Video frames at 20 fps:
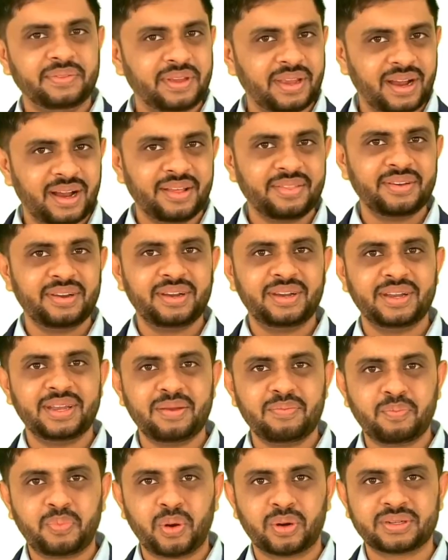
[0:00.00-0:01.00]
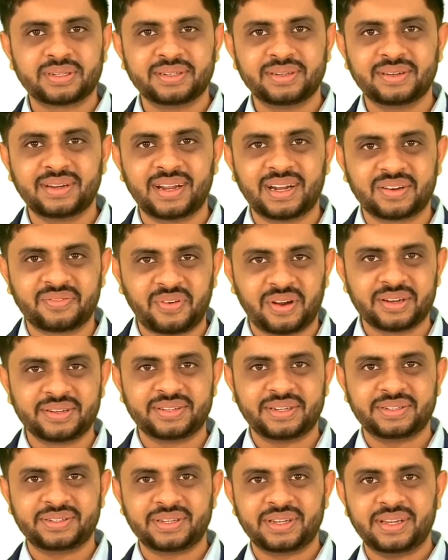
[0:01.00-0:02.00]
The other important
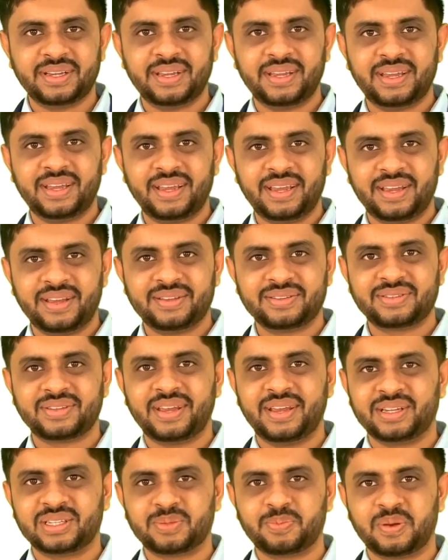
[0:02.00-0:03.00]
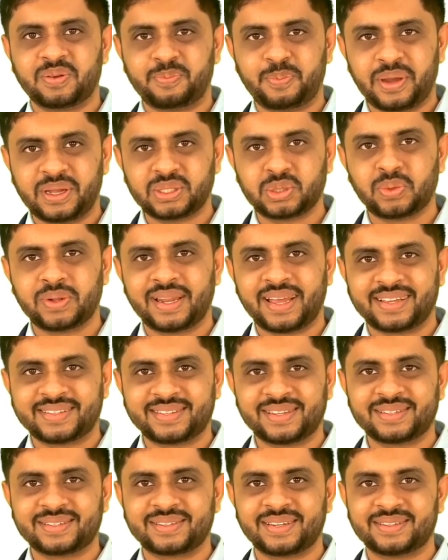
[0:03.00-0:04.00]
advantage is its perpetual
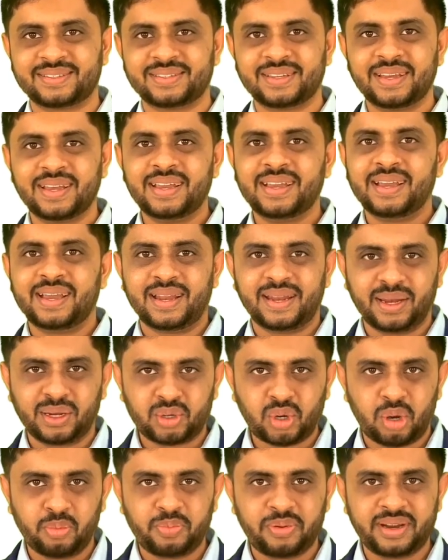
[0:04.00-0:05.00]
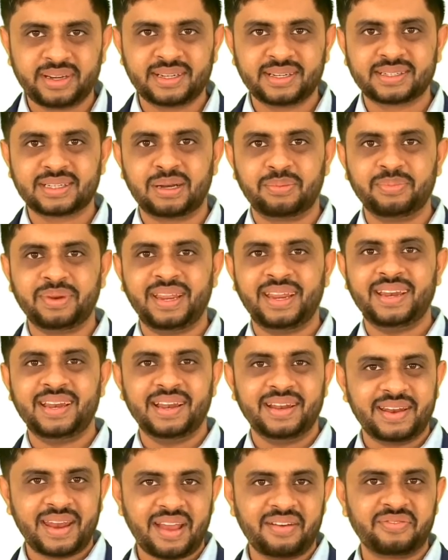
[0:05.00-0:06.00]
existence. An incorporated company
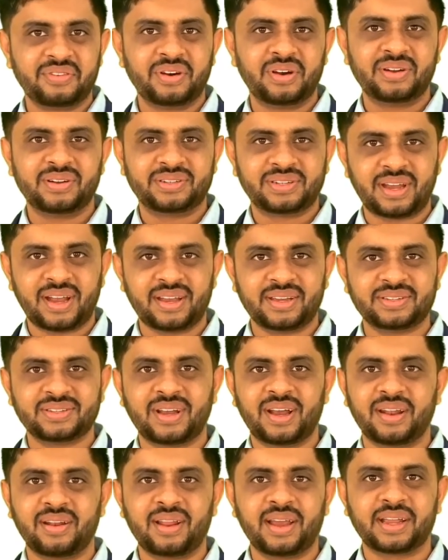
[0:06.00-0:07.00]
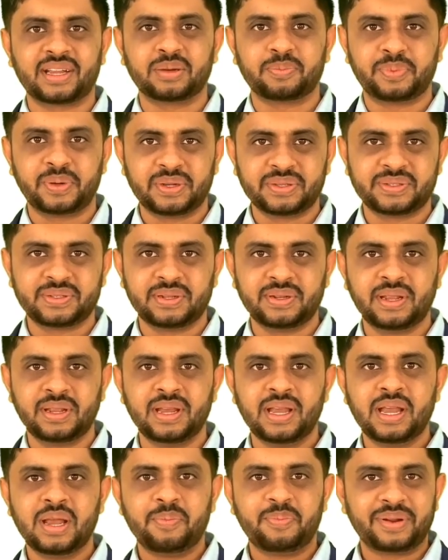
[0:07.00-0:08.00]
never dies, unlike a person,
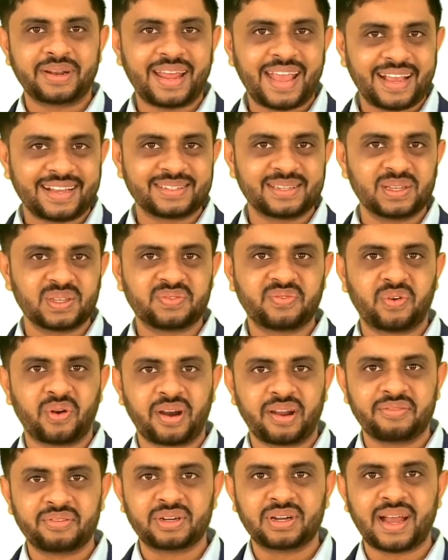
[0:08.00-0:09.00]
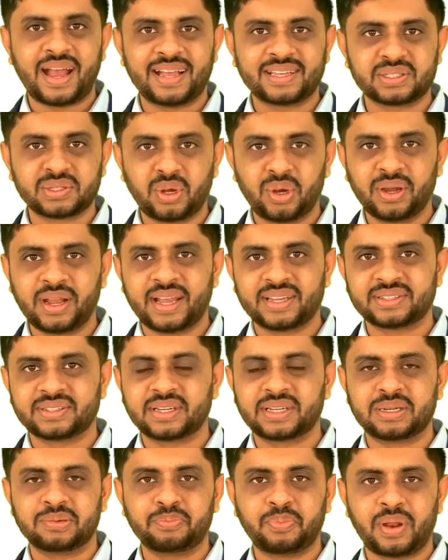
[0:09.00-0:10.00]
but exists forever as long as the
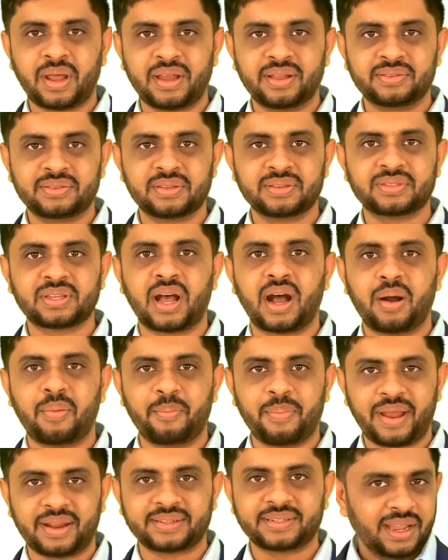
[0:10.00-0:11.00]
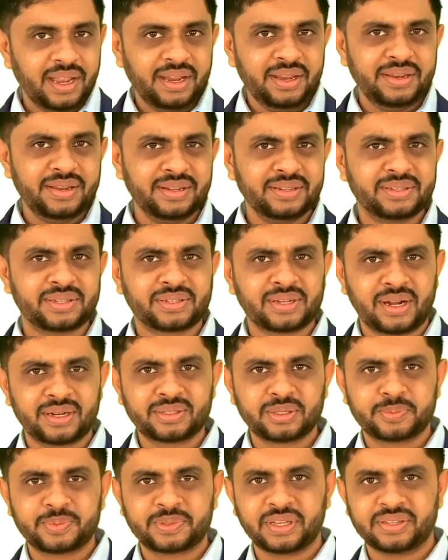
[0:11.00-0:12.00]
compliances are met. Indian
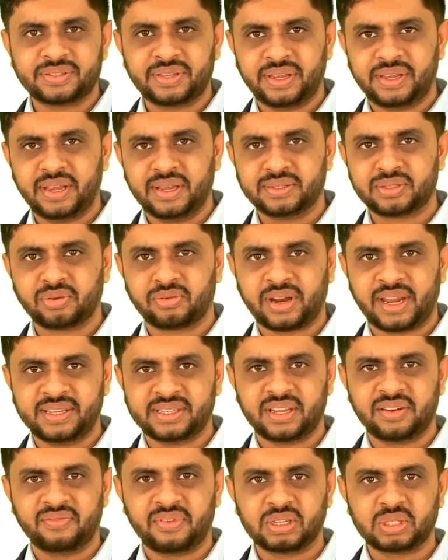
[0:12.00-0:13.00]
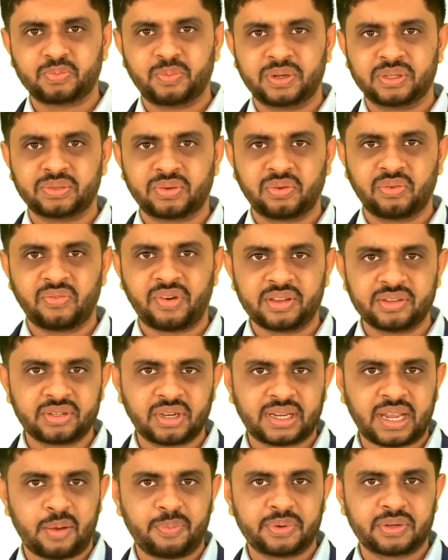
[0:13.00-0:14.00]
startups seeking to raise investment through venture
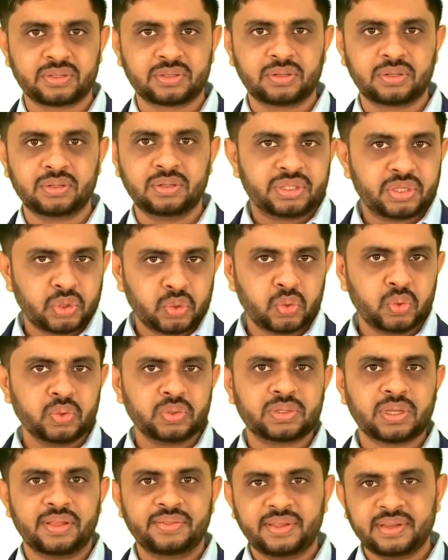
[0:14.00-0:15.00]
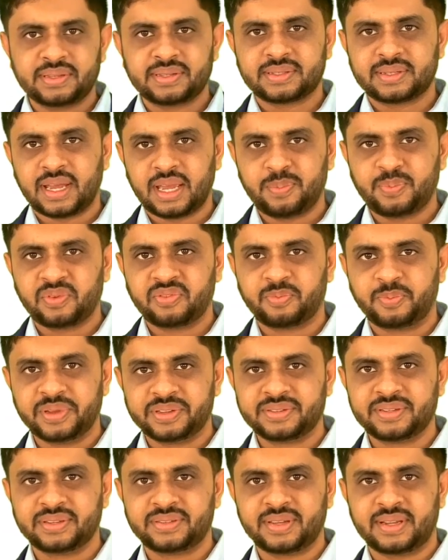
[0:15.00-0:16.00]
capital choose this type of
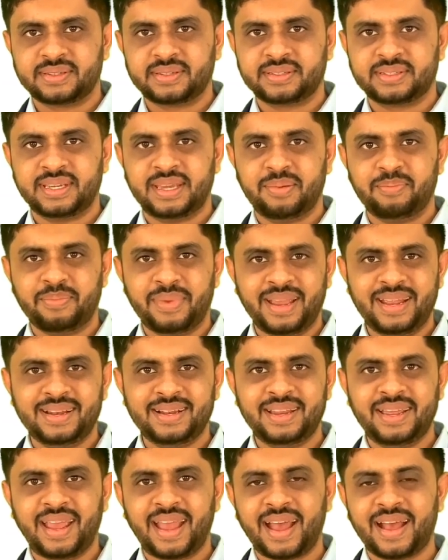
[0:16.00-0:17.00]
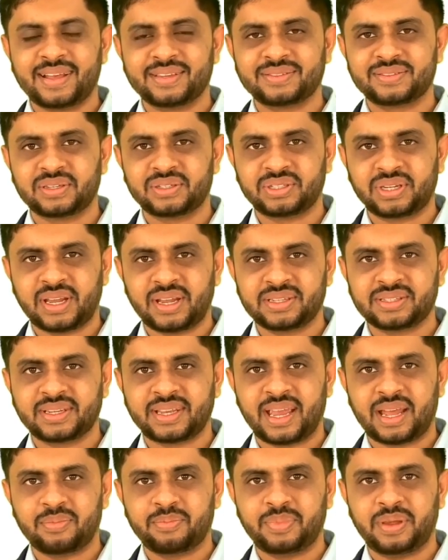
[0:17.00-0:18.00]
business entity mainly as the shares
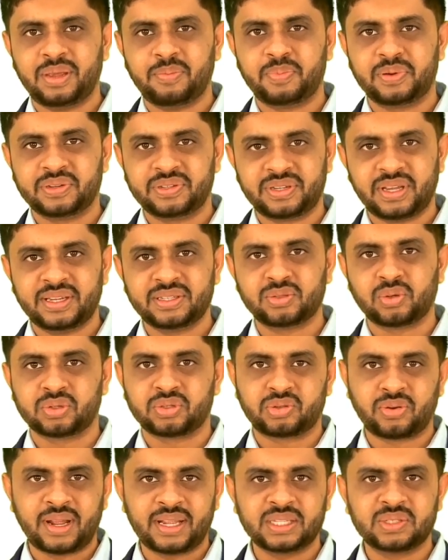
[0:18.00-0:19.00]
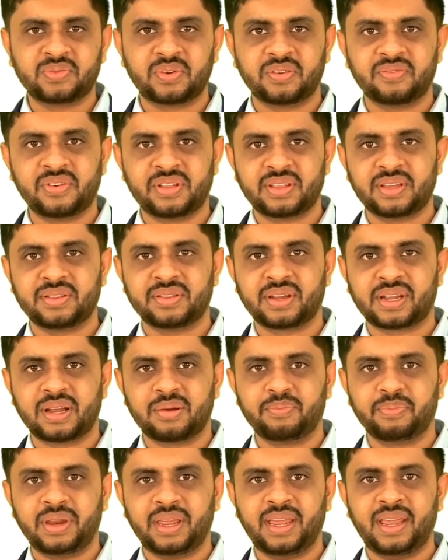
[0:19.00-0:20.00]
can be purchased or transferred within the
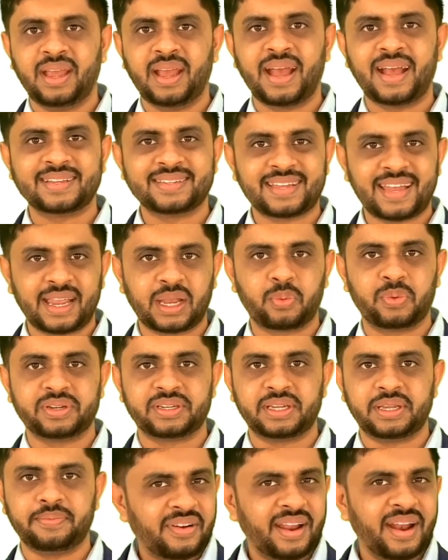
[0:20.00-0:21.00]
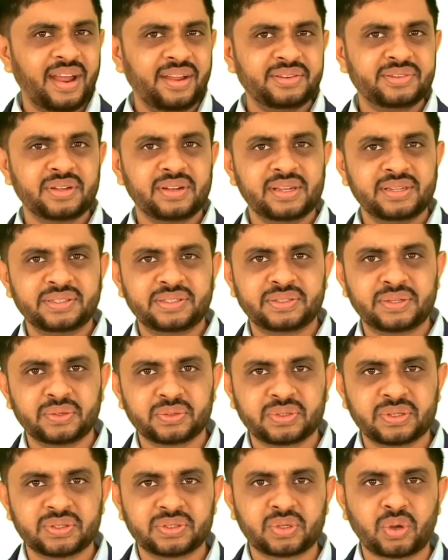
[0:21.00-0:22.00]
company as equity. Financial
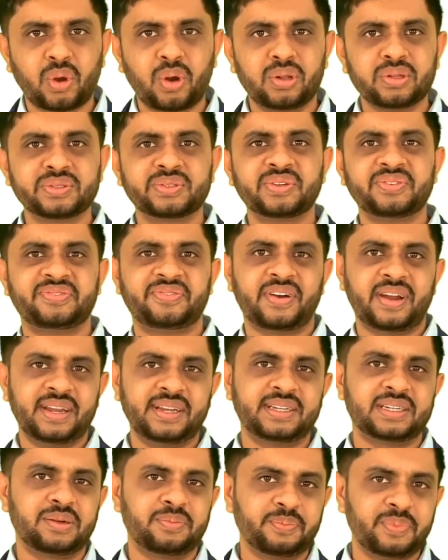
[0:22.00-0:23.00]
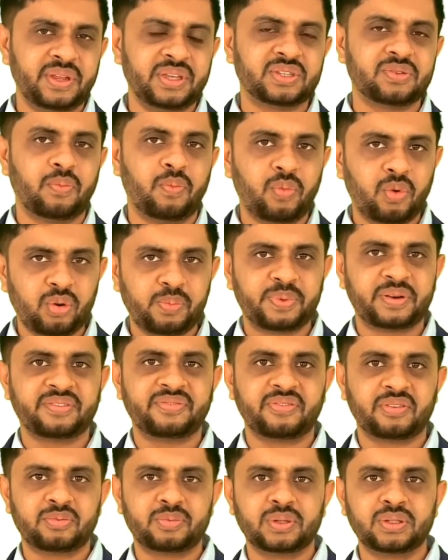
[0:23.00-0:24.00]
institutions also find companies more
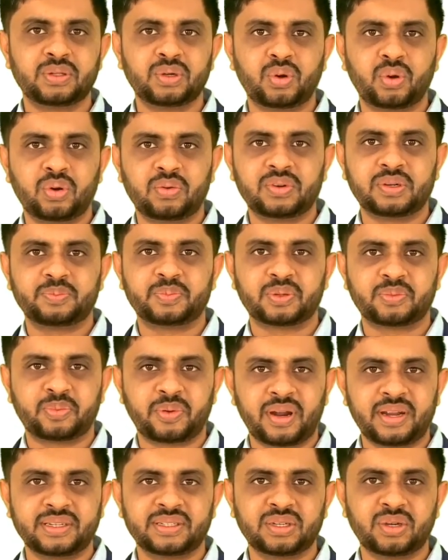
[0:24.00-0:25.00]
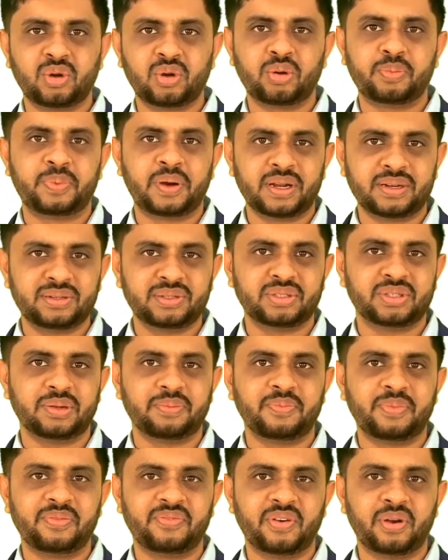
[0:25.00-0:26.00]
preferable over proprietor or
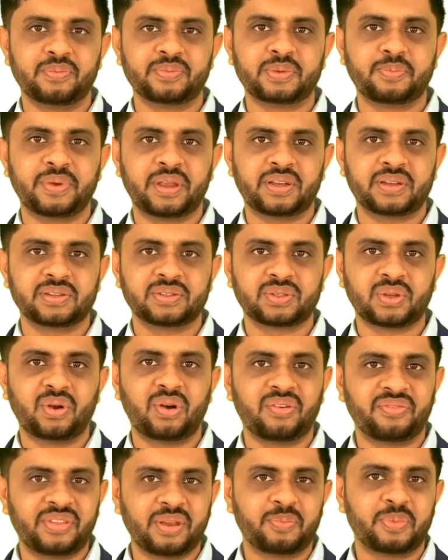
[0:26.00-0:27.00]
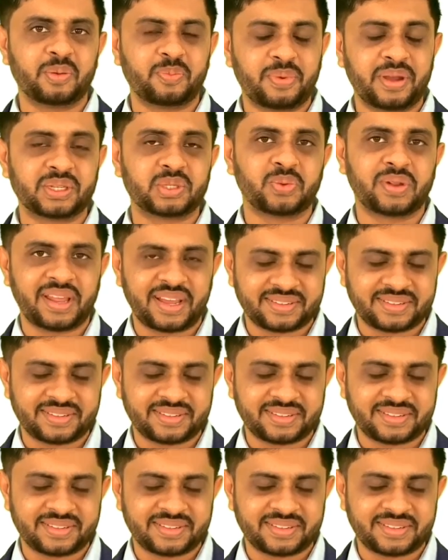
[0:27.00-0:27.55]
partnership firms because of their perpetual